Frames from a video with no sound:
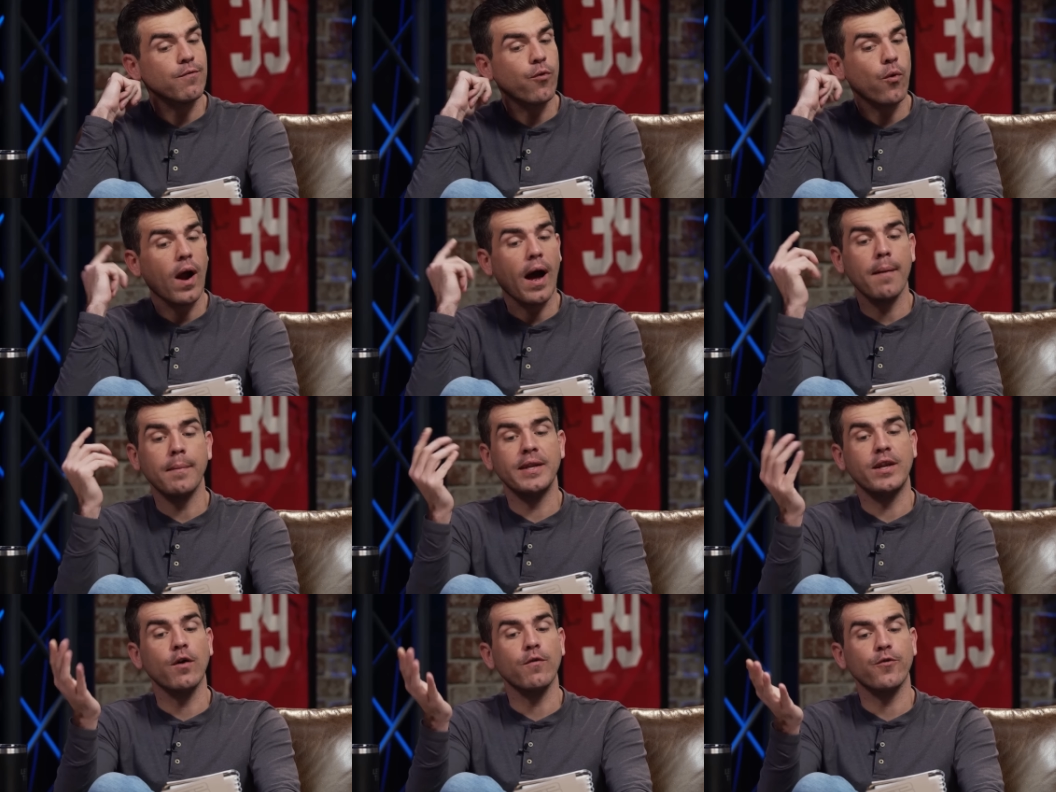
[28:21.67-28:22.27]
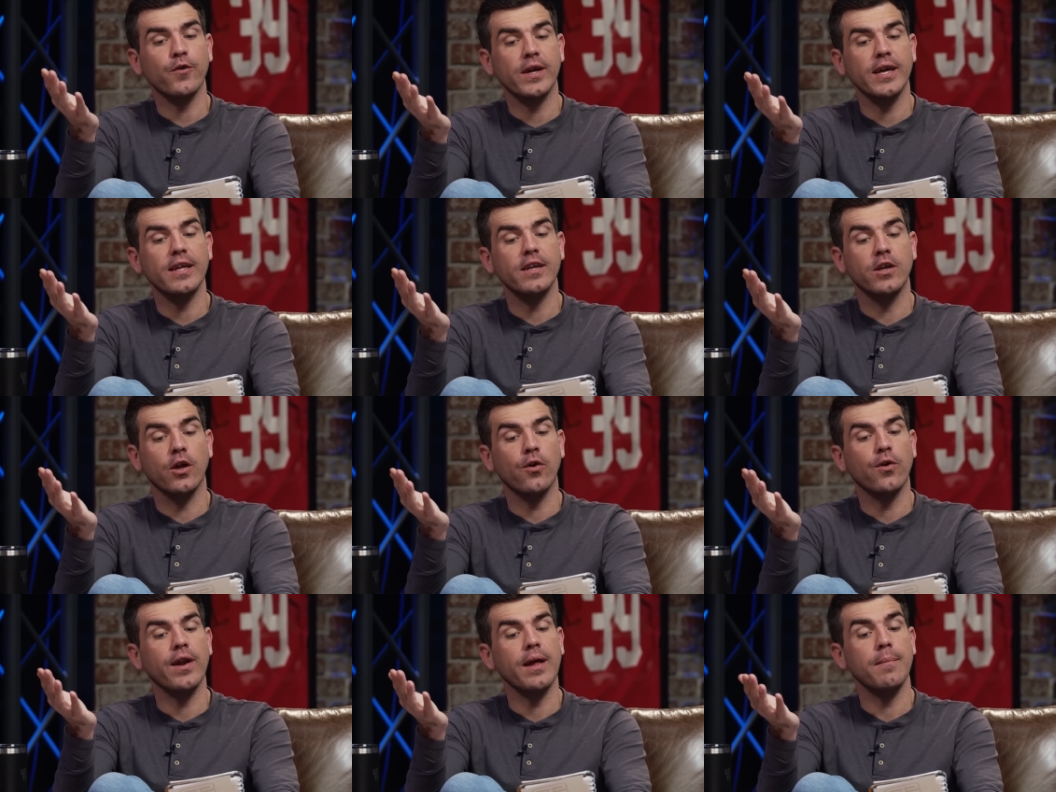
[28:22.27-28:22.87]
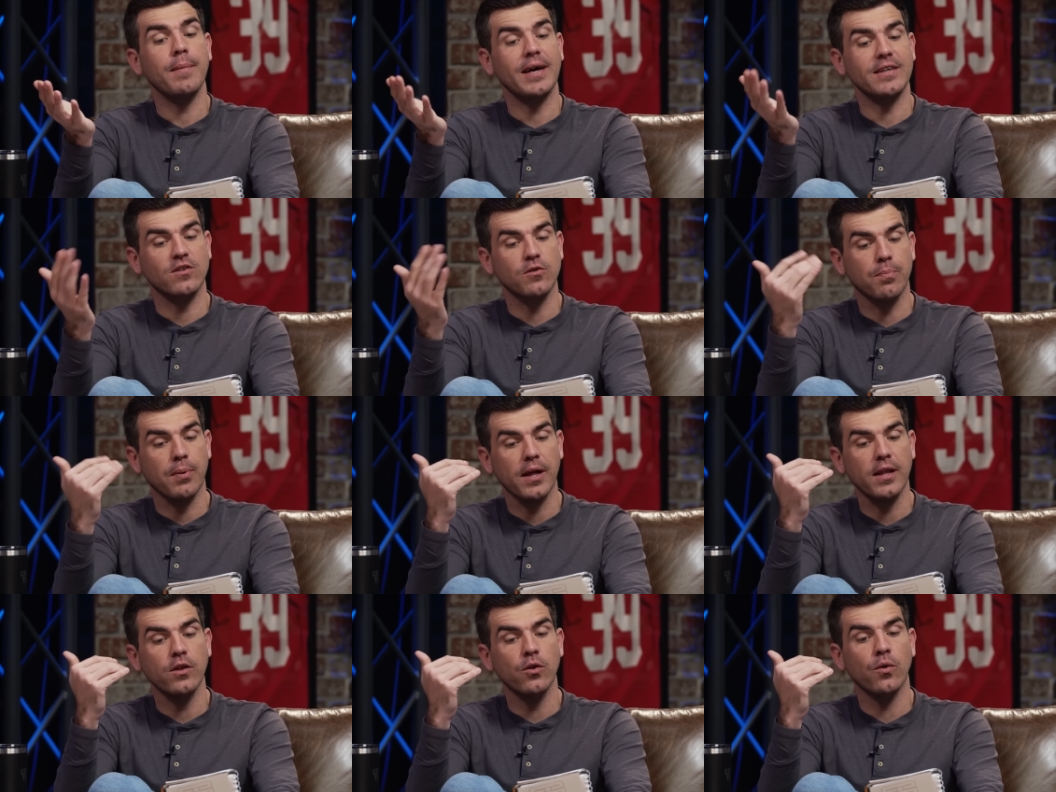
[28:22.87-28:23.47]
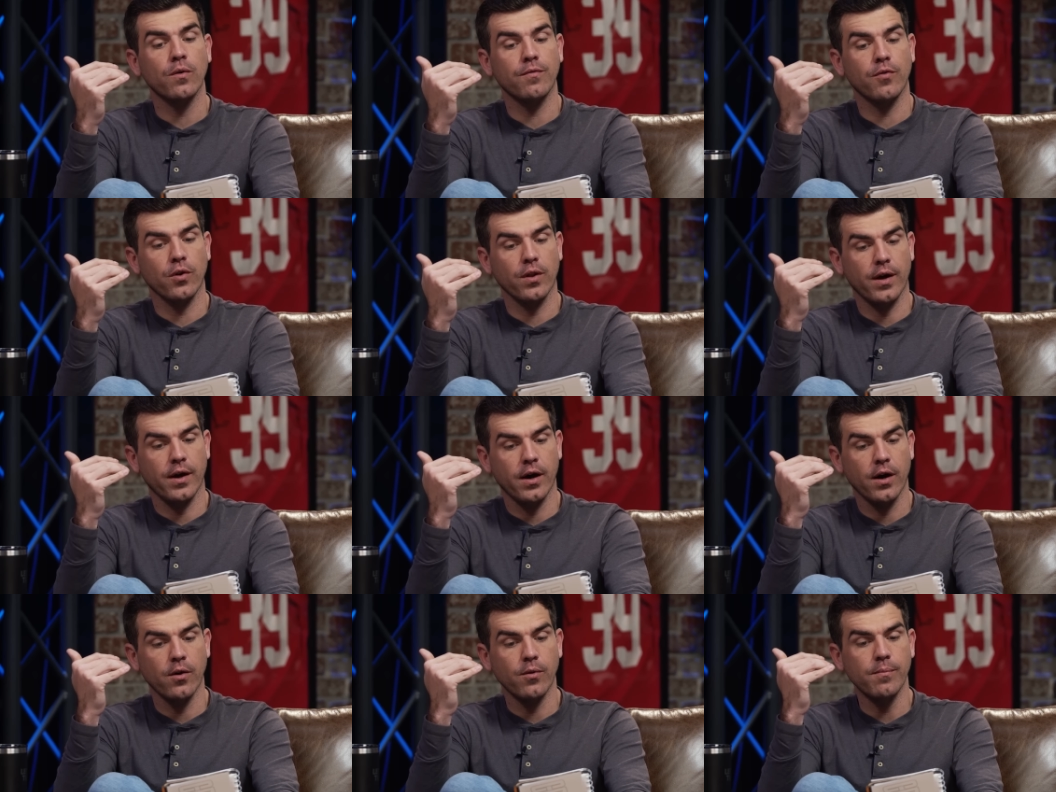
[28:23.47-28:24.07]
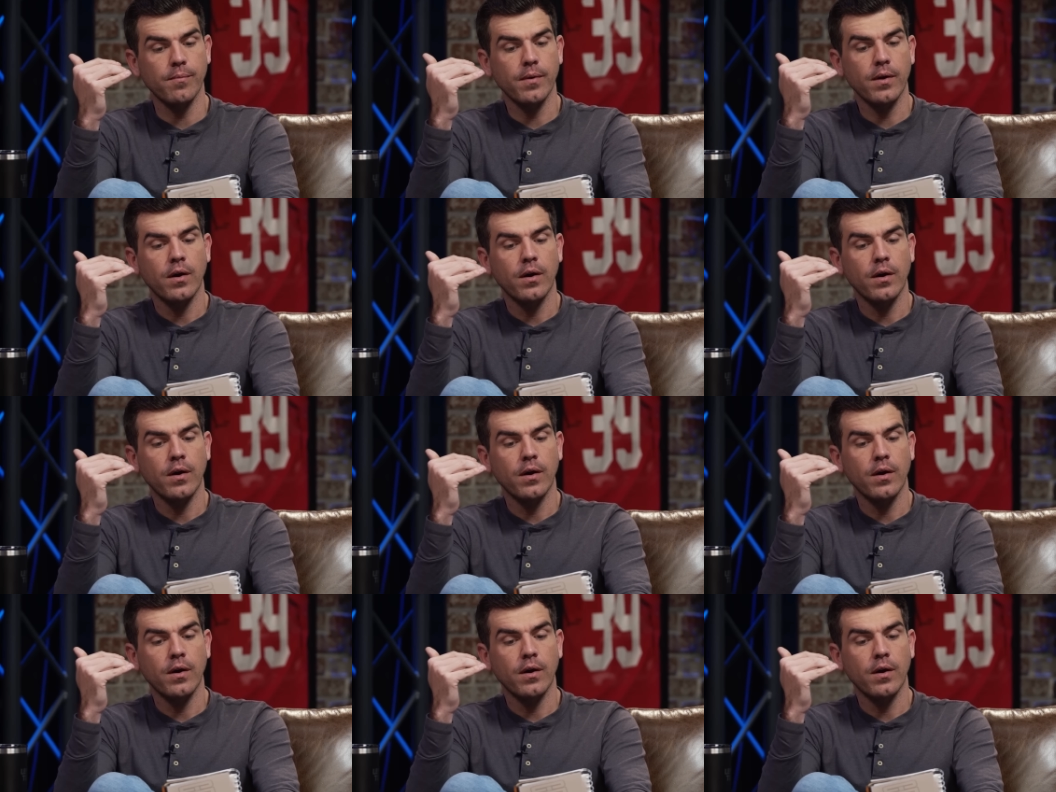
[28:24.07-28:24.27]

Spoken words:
and forth. I mean, don't forget, Notre Dame has to play Louisville at home.